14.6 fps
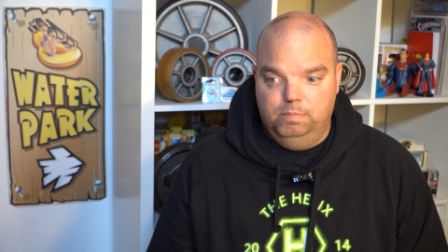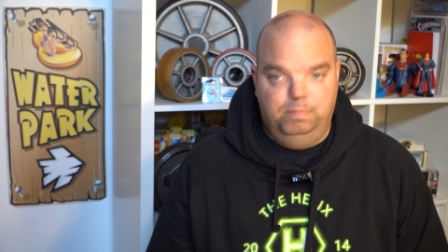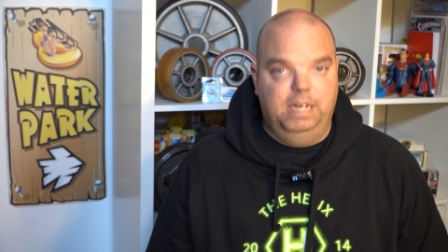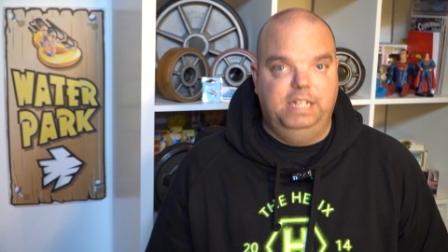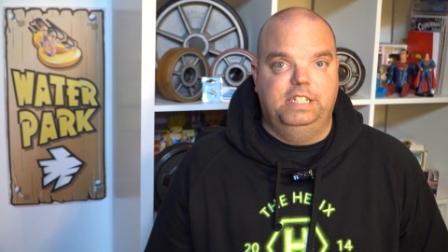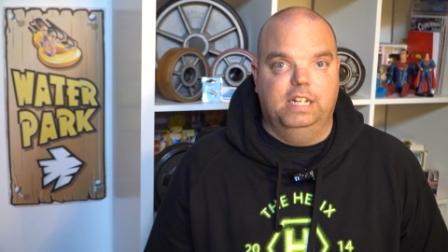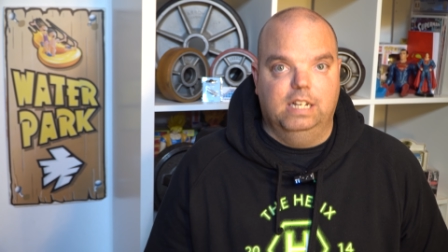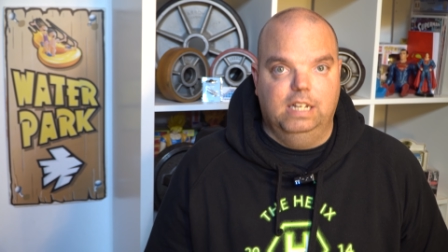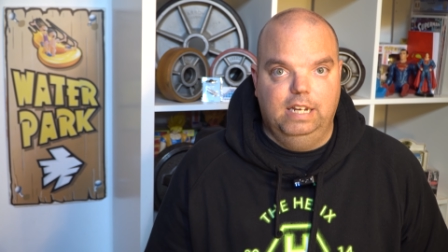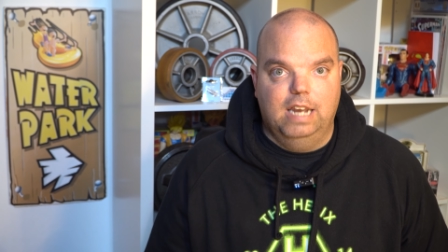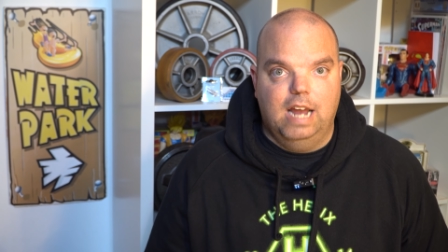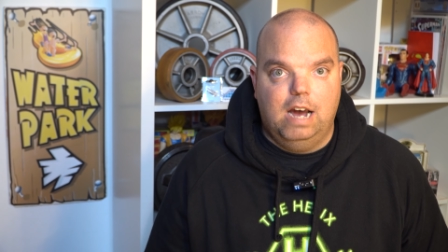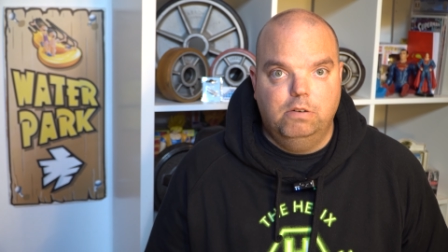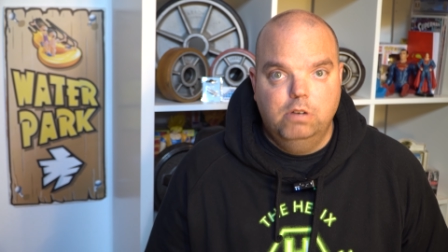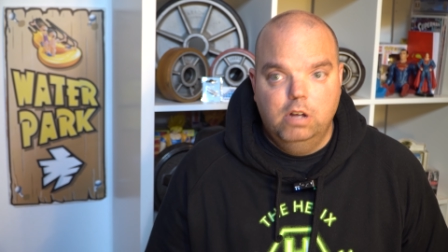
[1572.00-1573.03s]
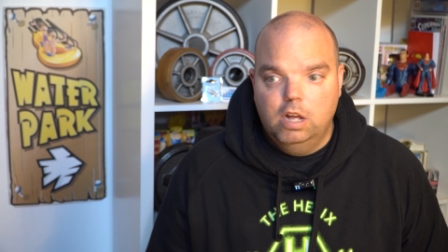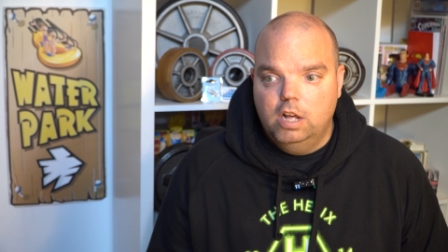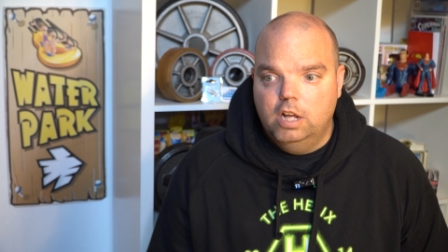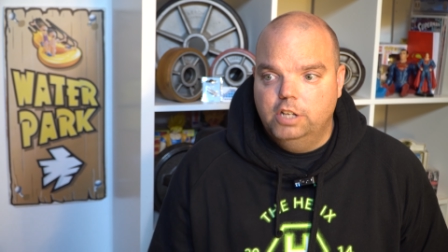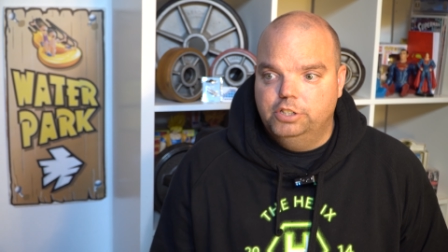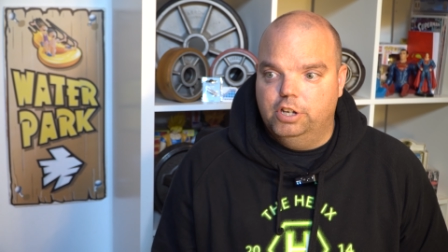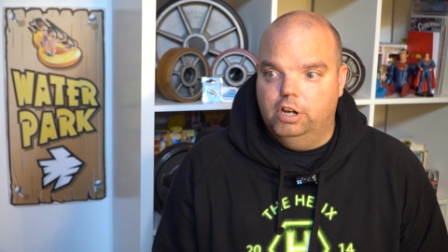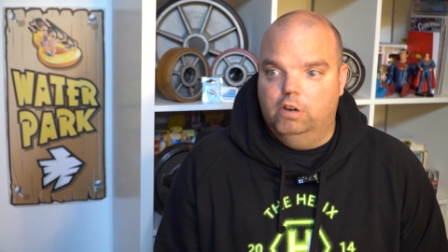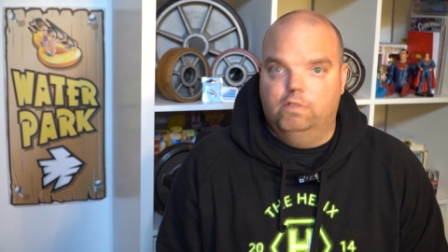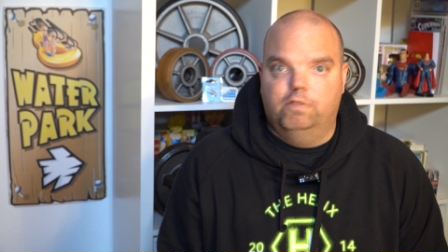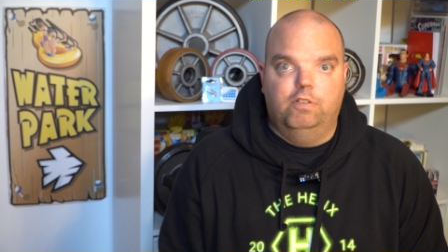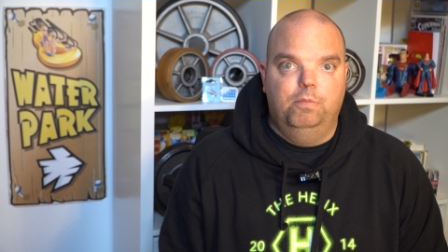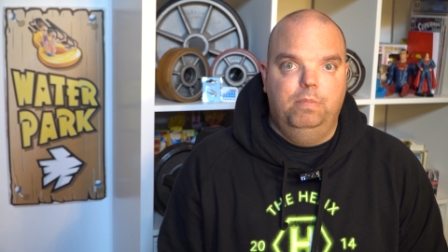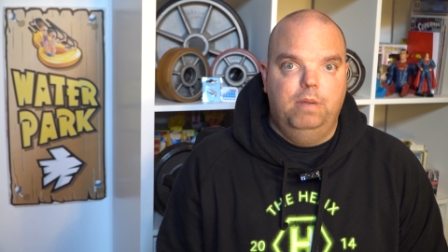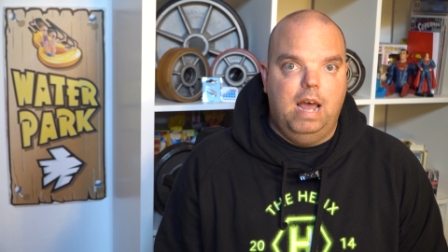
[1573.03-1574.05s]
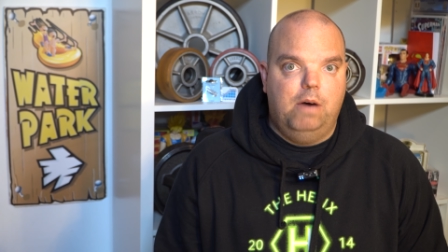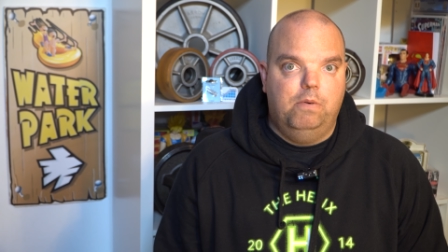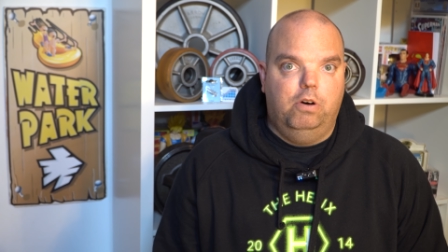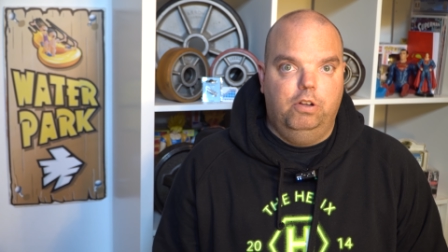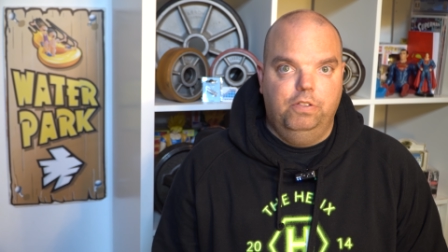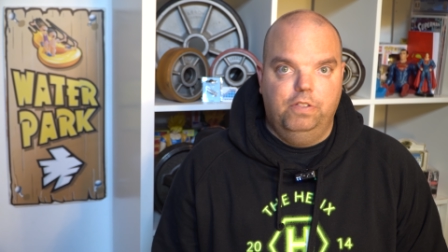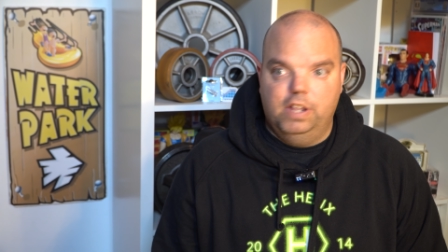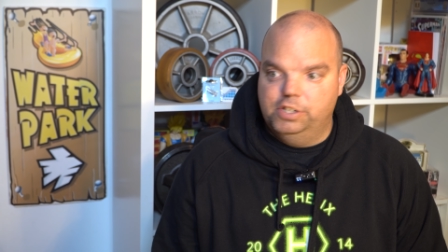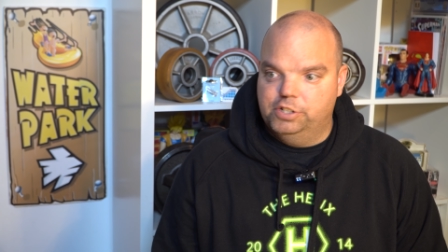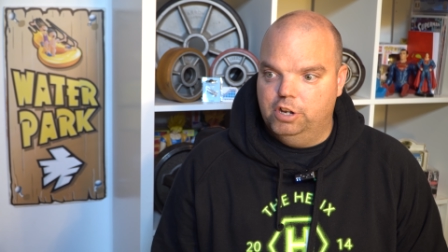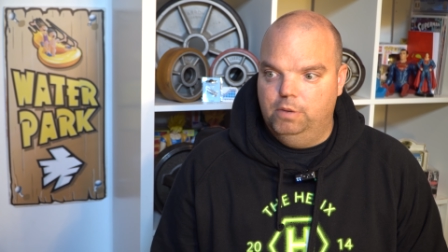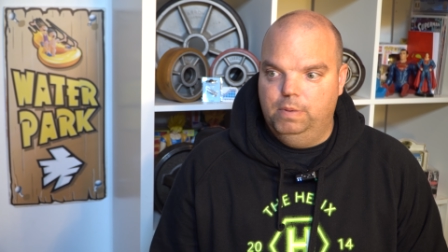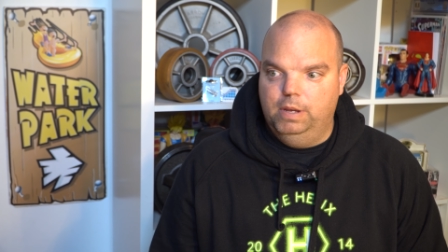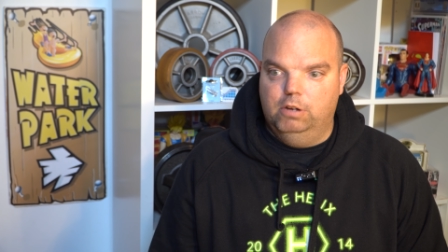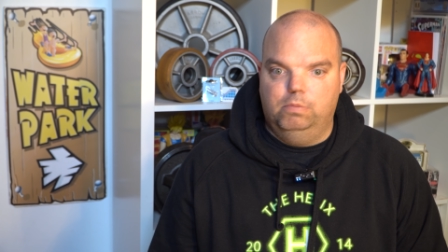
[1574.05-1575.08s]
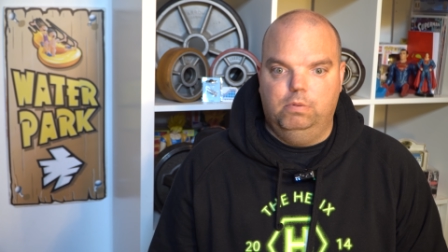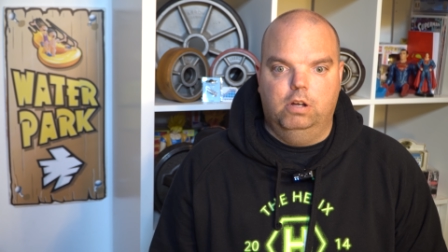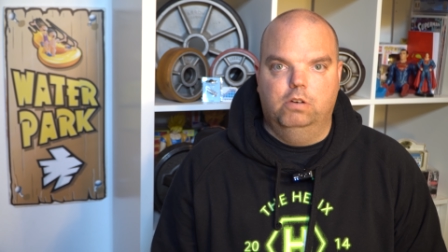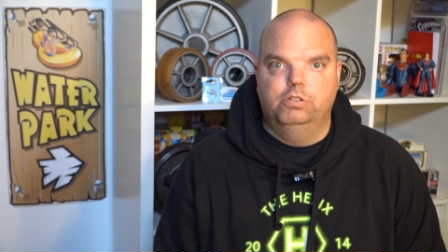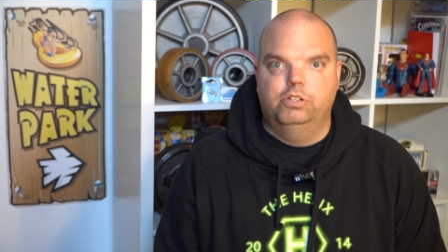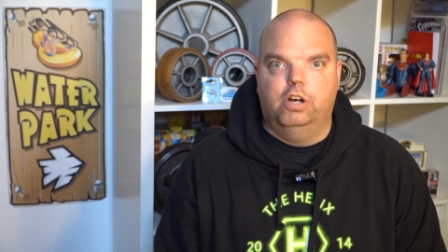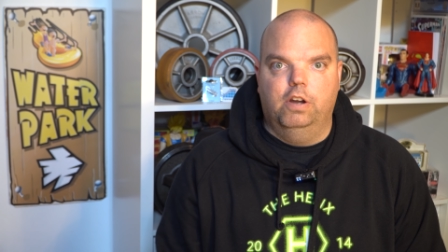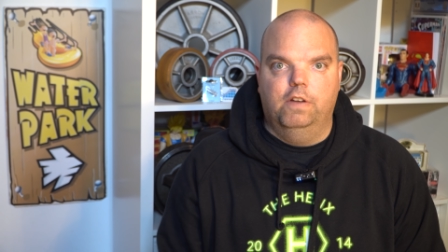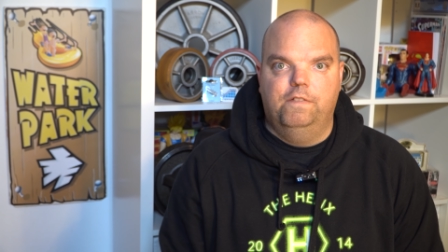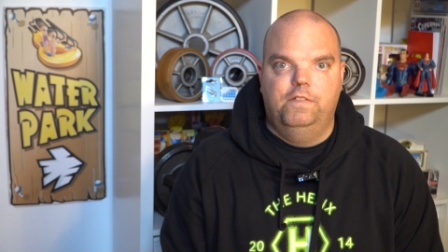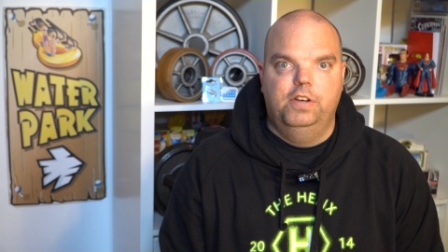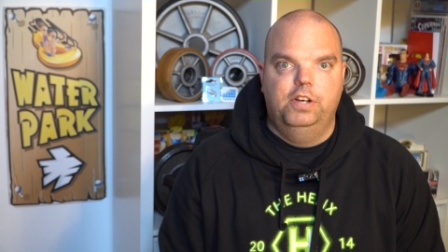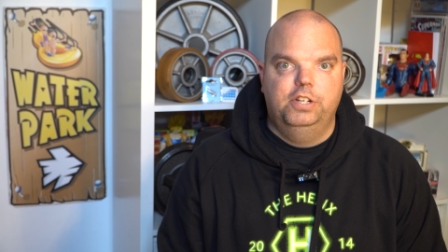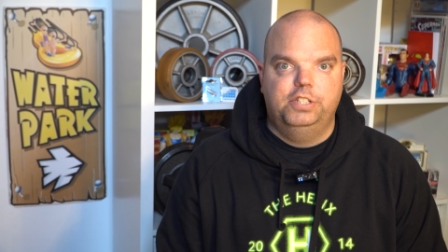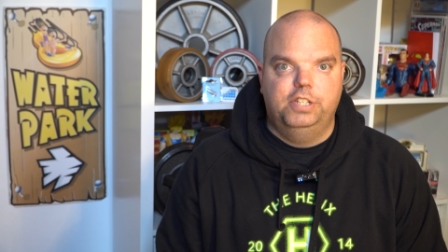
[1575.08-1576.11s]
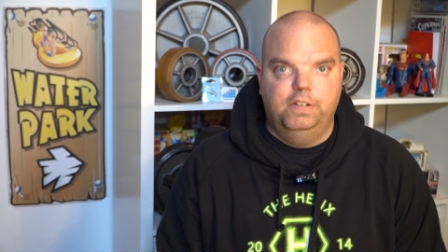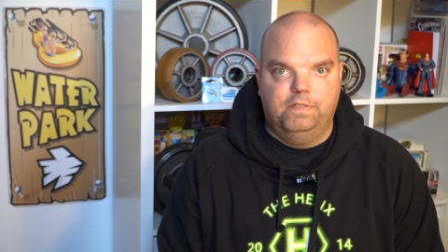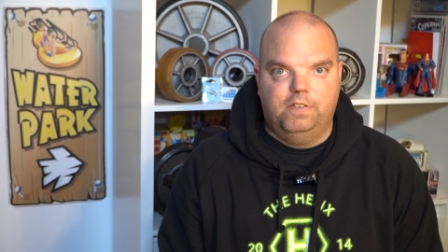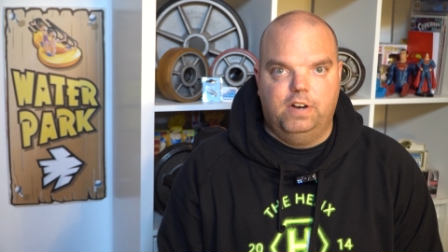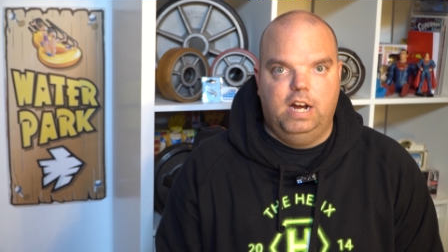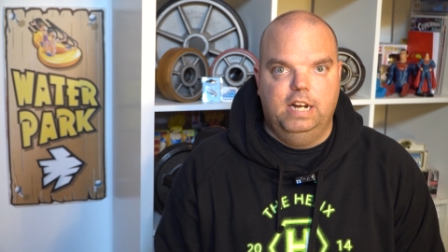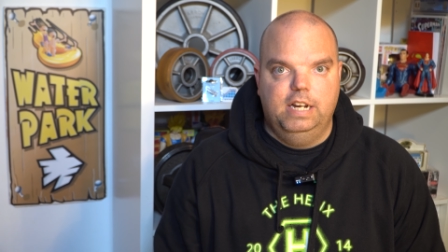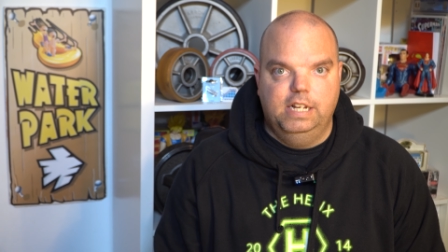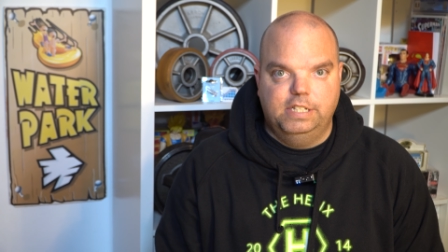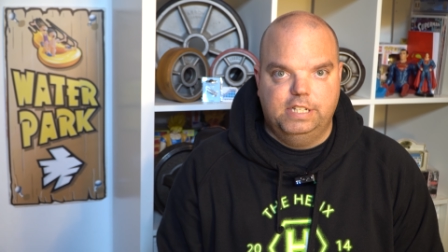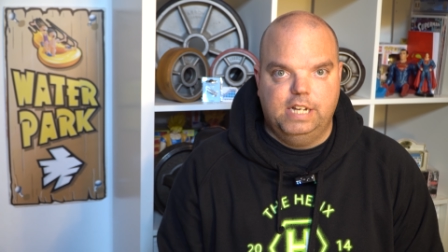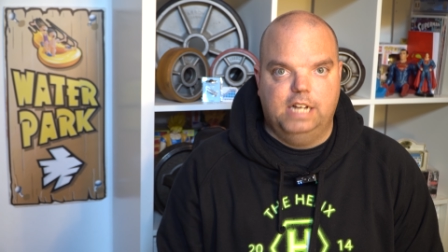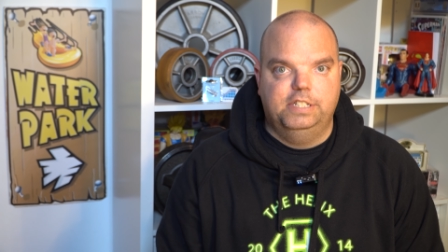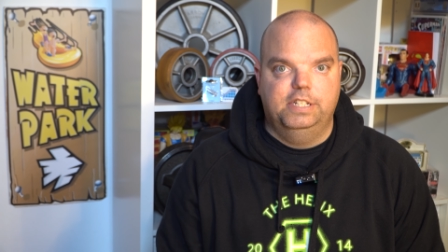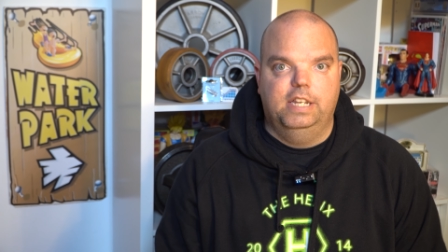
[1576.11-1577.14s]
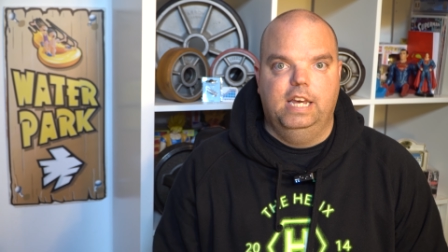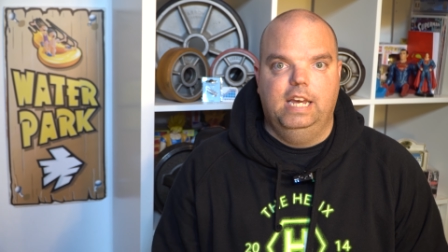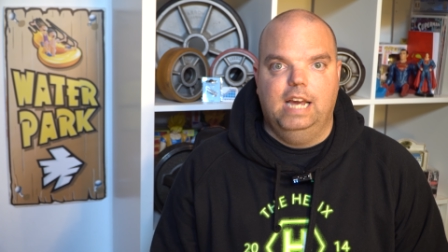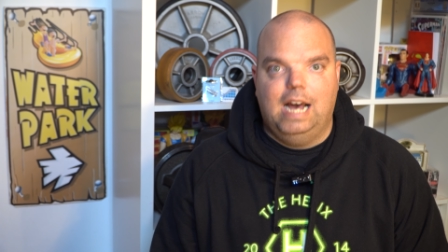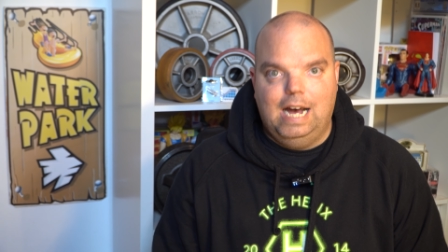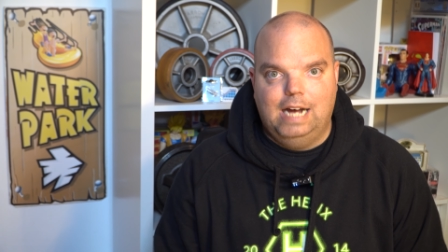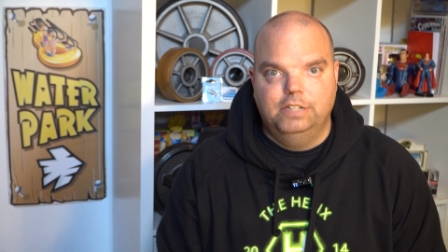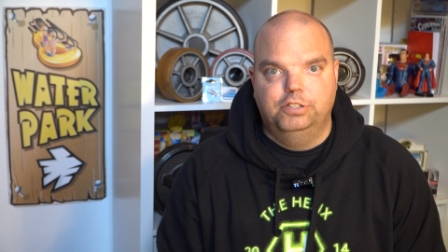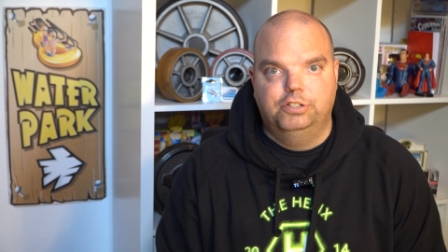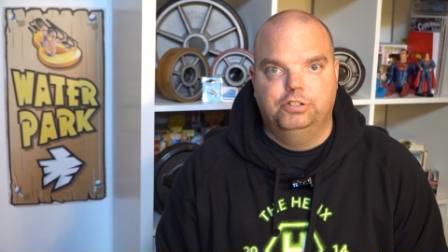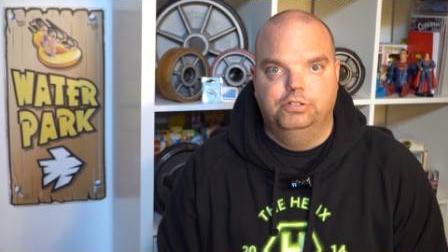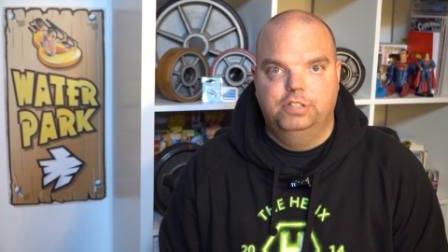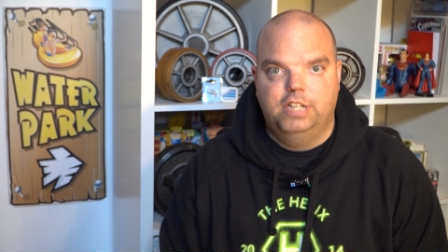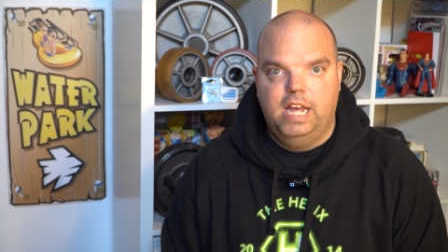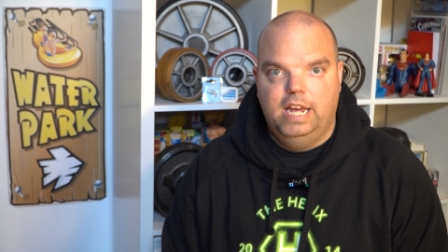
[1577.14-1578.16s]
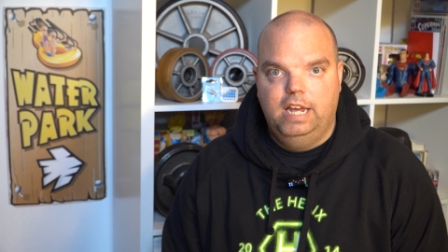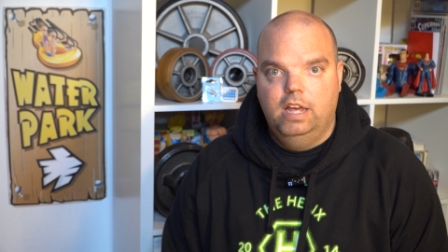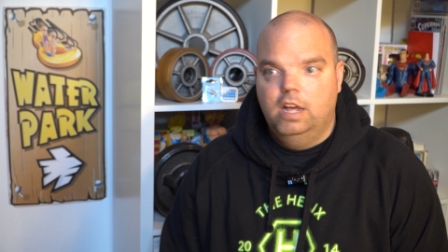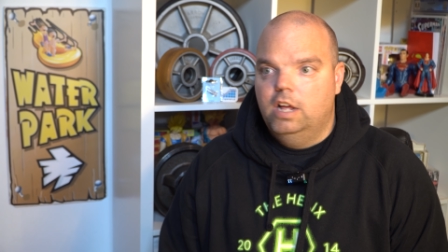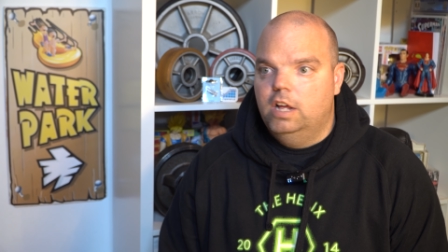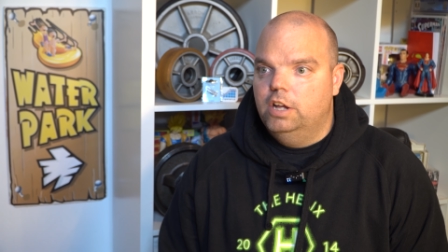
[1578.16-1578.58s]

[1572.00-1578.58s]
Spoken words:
basically now. So from now on, there's going to be uploads on a Thursday, Friday, Saturday and Sunday.